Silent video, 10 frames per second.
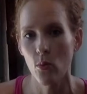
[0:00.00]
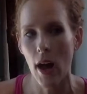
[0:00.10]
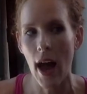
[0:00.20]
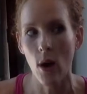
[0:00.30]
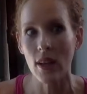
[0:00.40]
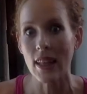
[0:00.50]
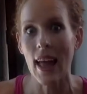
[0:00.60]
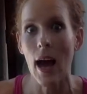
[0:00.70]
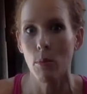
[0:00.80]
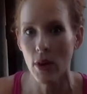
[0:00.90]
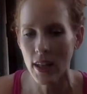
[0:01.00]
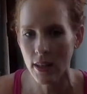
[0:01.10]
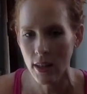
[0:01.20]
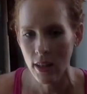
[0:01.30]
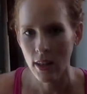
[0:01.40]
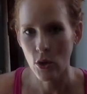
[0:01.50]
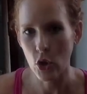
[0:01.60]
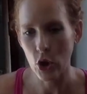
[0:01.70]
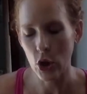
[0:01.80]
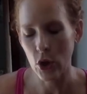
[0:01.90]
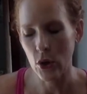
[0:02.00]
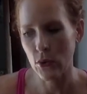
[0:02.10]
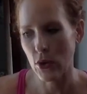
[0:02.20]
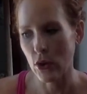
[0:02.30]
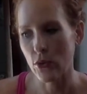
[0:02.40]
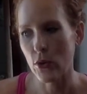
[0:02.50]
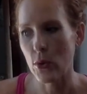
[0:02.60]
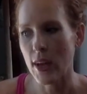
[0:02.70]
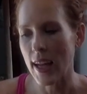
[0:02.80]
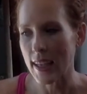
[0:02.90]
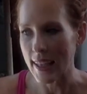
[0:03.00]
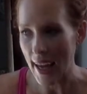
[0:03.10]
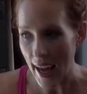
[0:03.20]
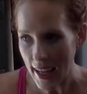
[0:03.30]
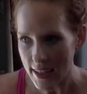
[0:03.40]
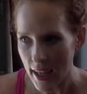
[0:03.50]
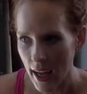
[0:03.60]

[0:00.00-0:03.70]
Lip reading: how elaborate your food can get.